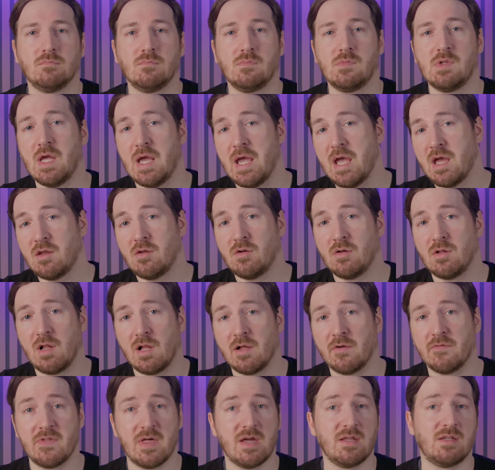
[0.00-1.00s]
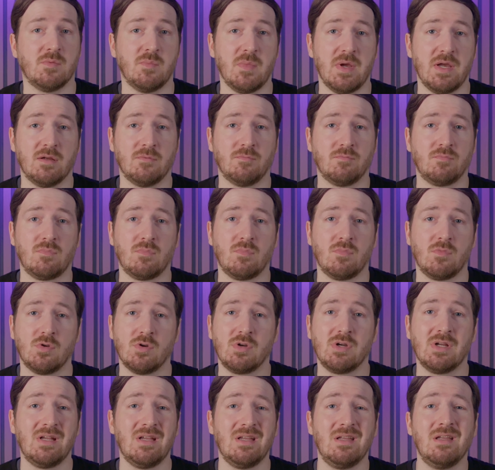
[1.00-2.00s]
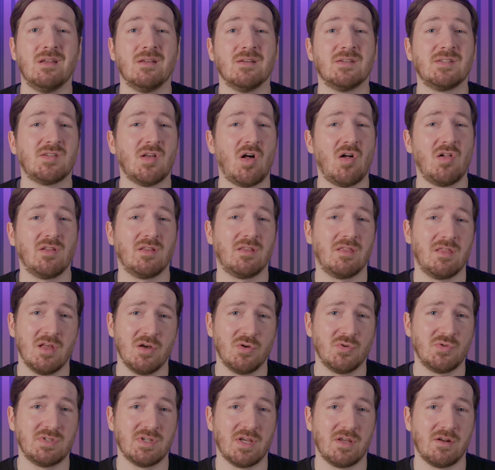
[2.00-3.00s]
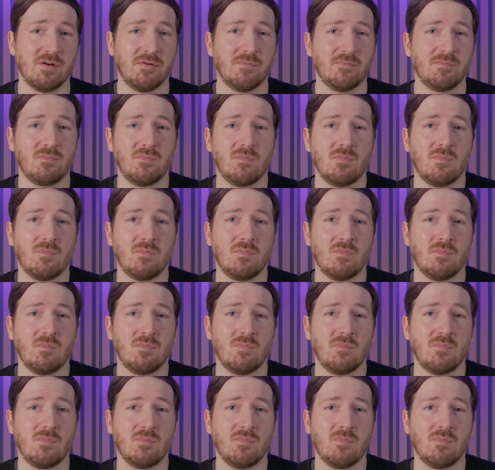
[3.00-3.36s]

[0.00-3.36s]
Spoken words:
To handle all of that demand, you're going to need a solid load center.